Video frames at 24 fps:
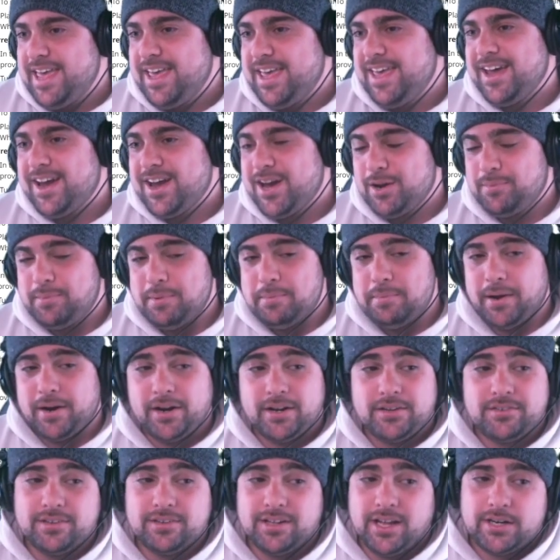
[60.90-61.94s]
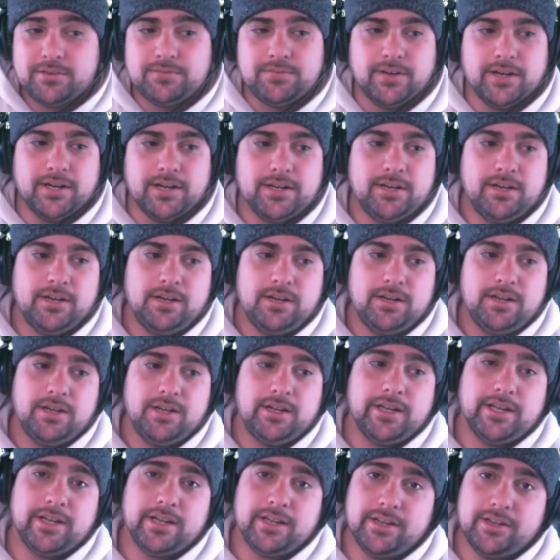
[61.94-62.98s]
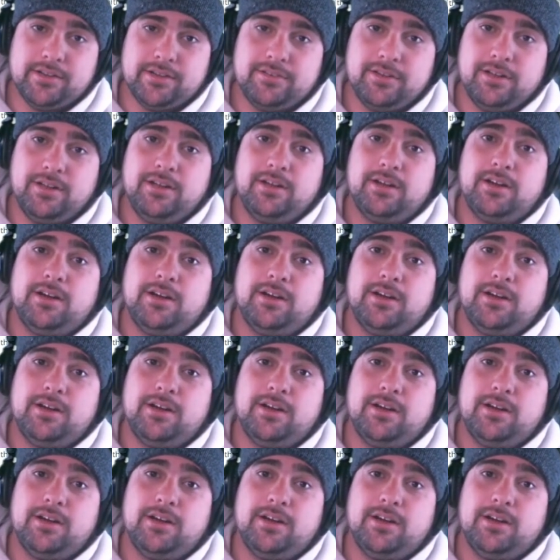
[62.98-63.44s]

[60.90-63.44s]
It could be better. It's a lot of fun. It is,